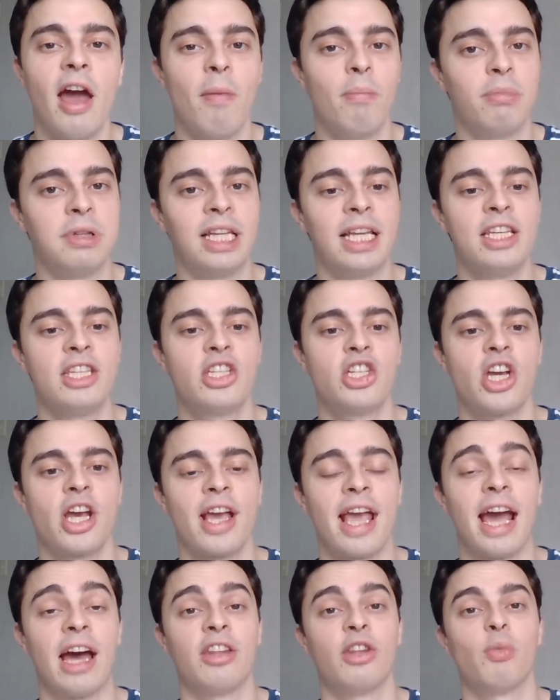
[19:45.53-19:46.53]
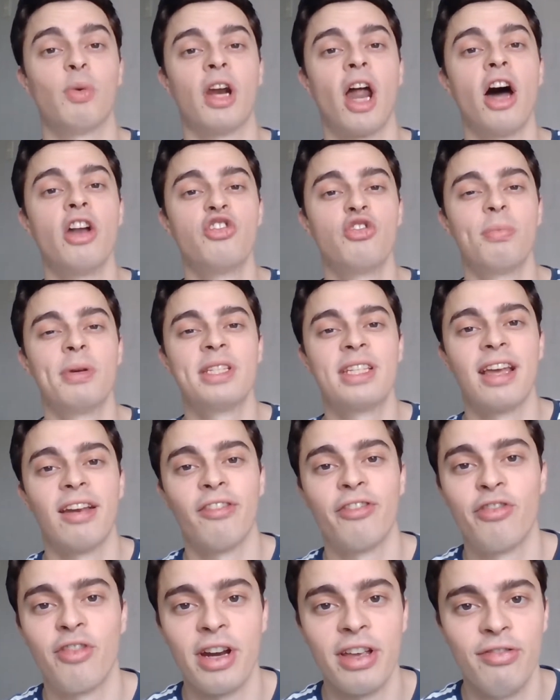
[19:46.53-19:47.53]
please check out the 100%
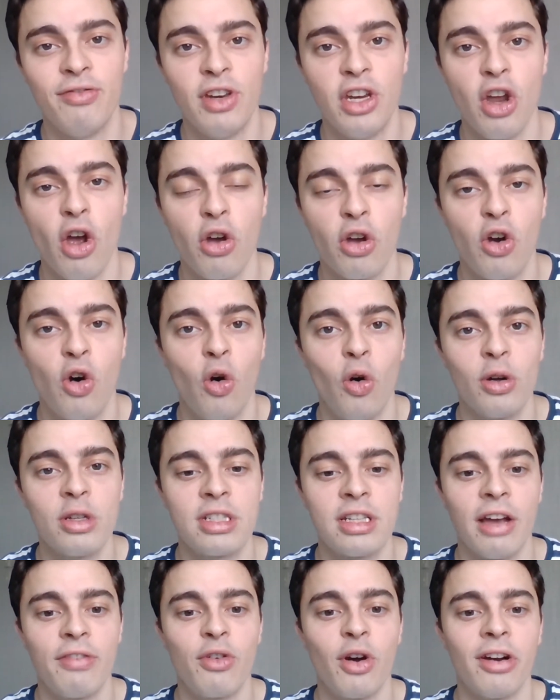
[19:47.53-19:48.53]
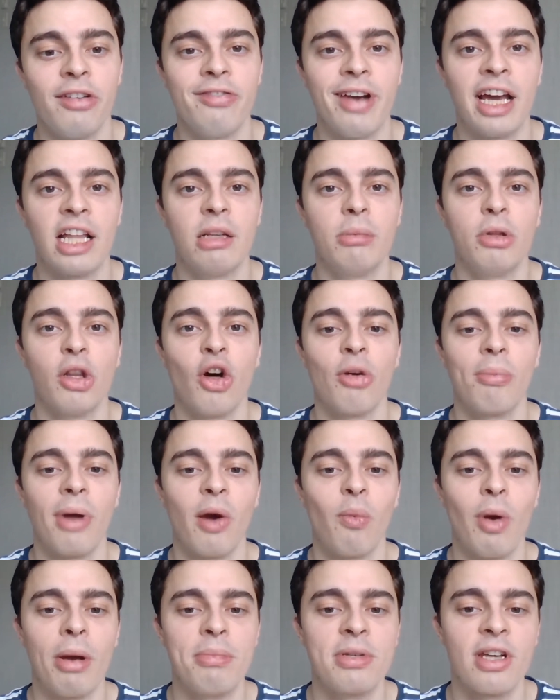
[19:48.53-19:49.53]
free video course I've got available on my
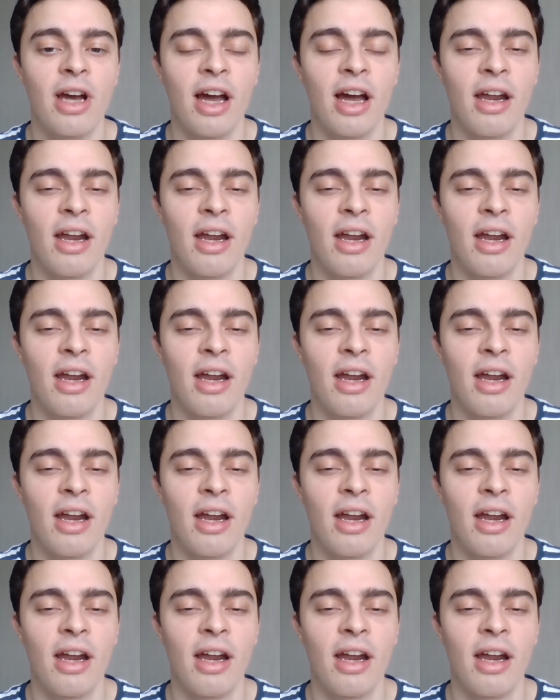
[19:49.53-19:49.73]
website.